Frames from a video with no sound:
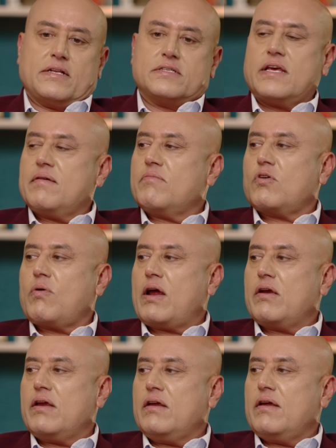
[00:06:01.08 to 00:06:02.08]
that same
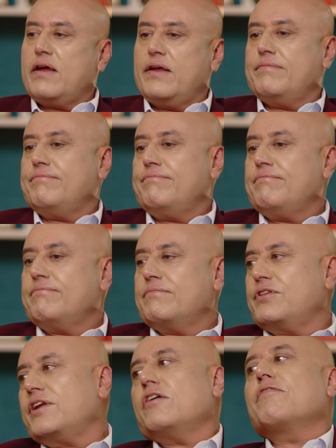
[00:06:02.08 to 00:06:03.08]
query in
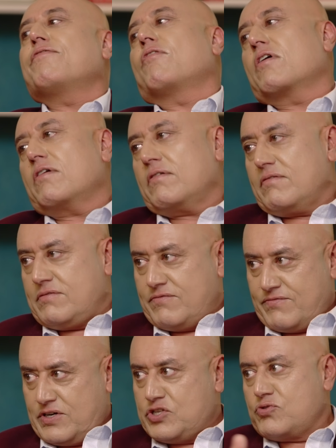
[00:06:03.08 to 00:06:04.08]
three or four
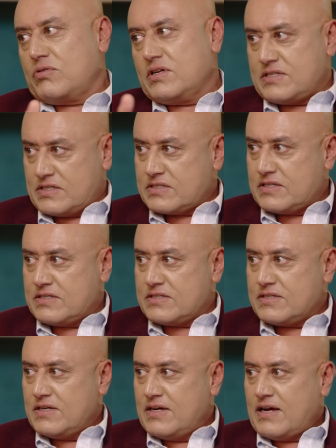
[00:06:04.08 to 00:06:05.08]
virtual
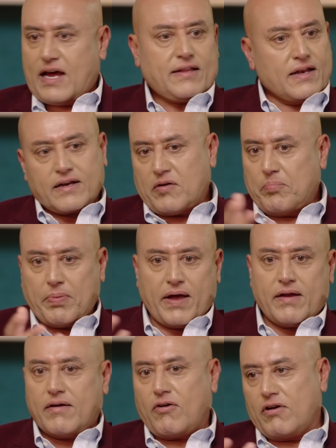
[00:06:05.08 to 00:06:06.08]
assistants and then
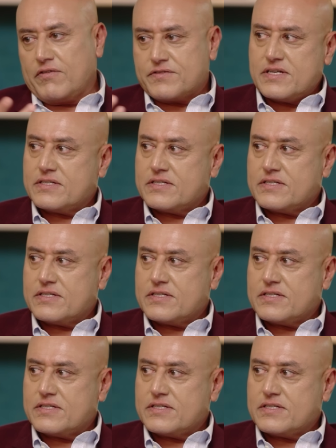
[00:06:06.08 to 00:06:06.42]
compare all of